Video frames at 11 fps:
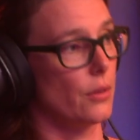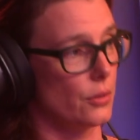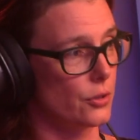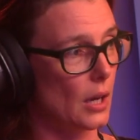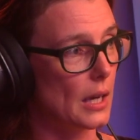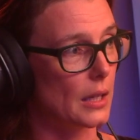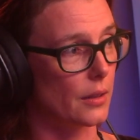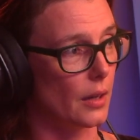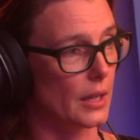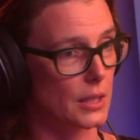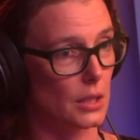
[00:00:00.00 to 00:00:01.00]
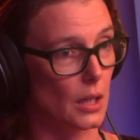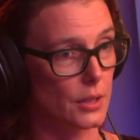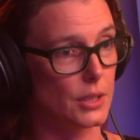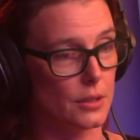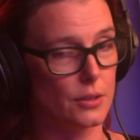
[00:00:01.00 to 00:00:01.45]
Australia that I
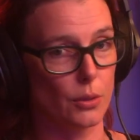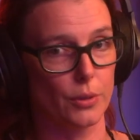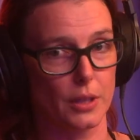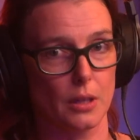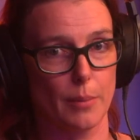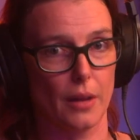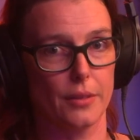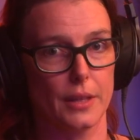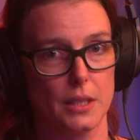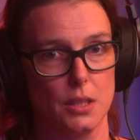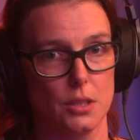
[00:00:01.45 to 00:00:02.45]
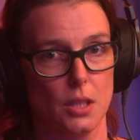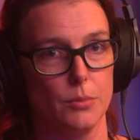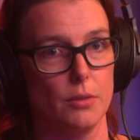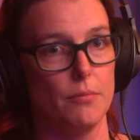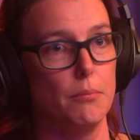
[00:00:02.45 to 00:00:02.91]
started talking about things in
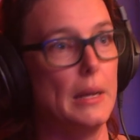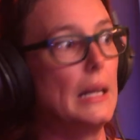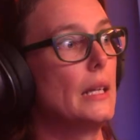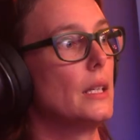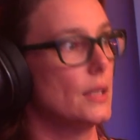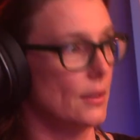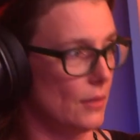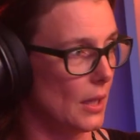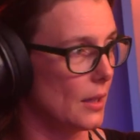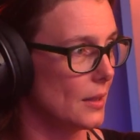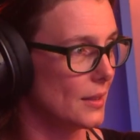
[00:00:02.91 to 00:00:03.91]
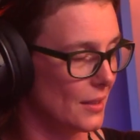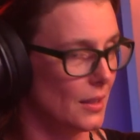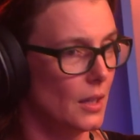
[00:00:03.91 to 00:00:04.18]
terms of millions of years and